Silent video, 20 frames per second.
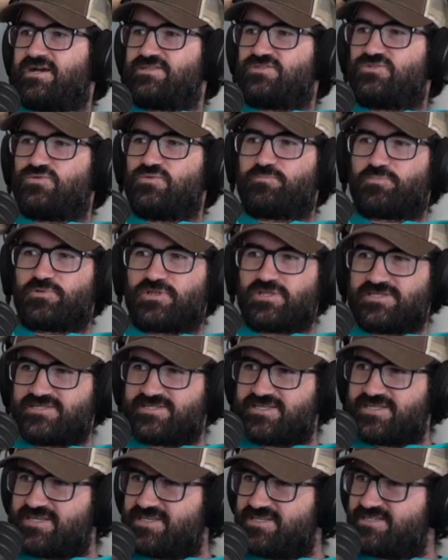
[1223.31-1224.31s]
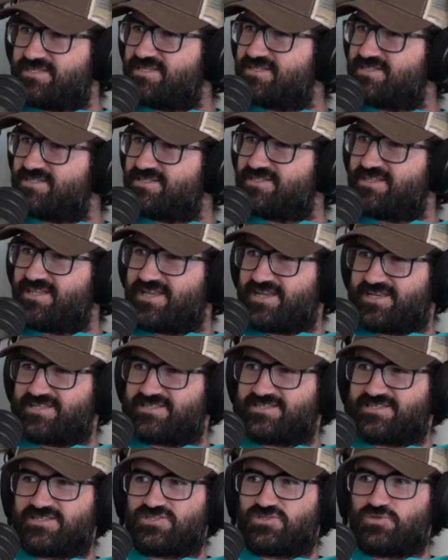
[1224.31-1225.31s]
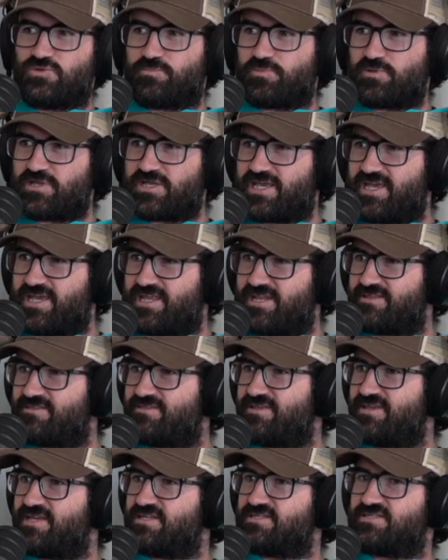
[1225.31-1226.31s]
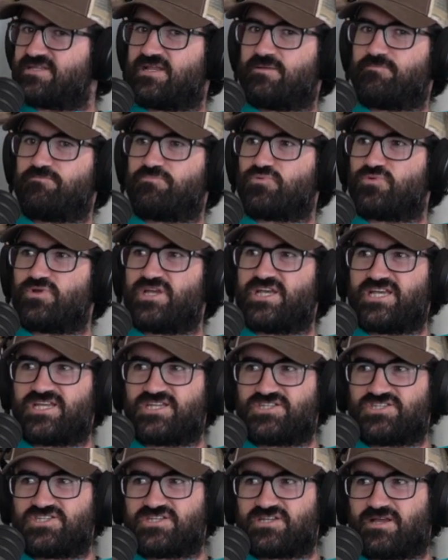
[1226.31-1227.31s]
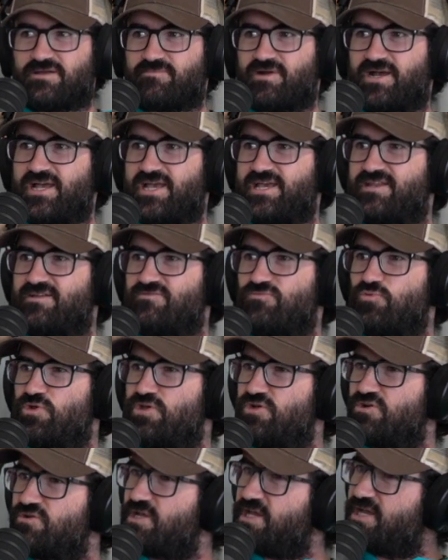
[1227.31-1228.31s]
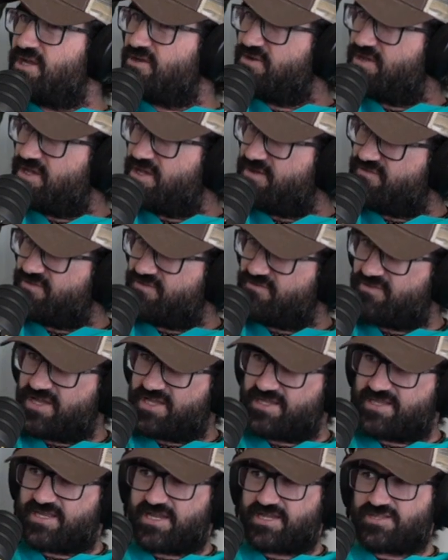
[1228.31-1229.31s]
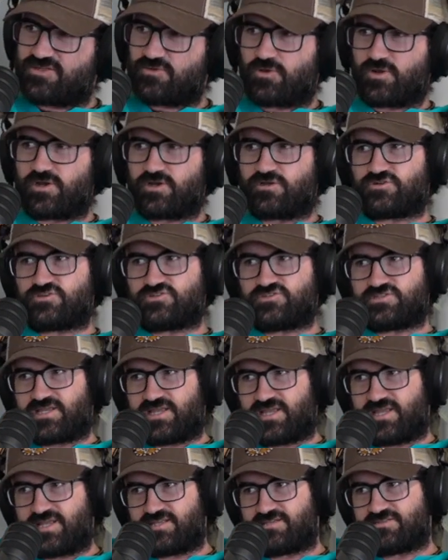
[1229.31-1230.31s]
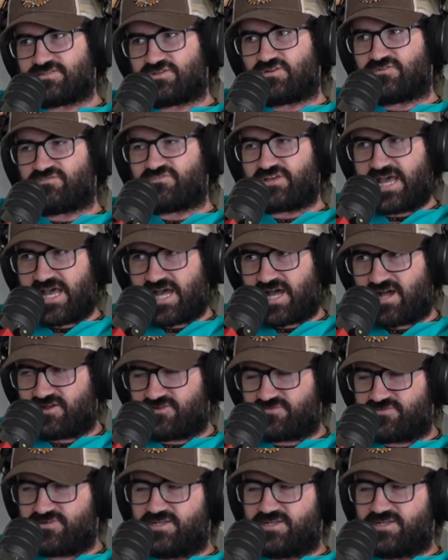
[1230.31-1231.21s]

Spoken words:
duplicity, like it's a duplicated thing. Is it a bridge? Am I in a weird area of a vein that I don't understand? Is there a valve?